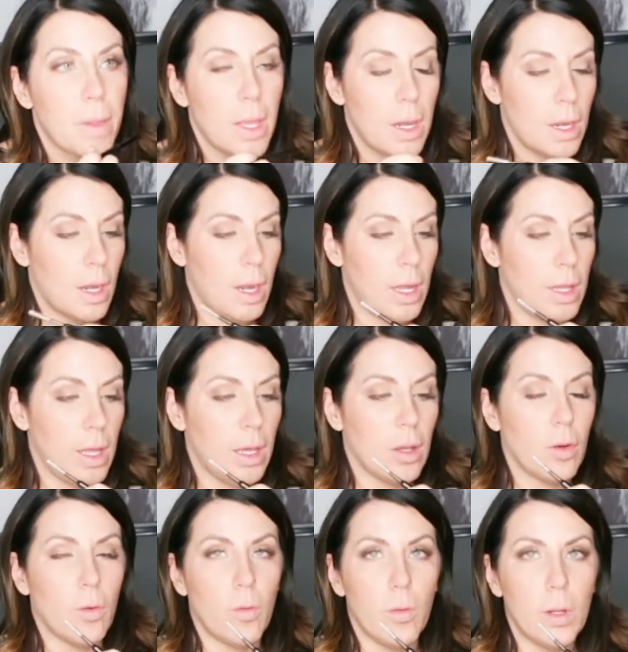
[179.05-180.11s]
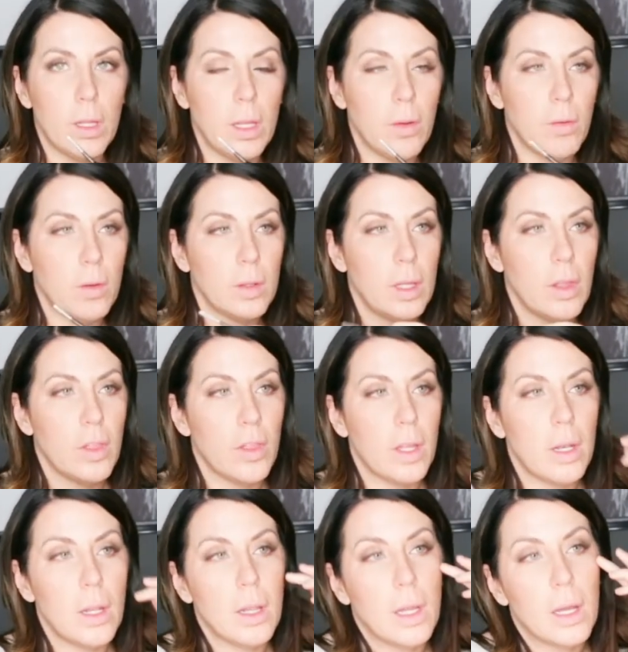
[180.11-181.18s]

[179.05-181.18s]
And I like a really, really thin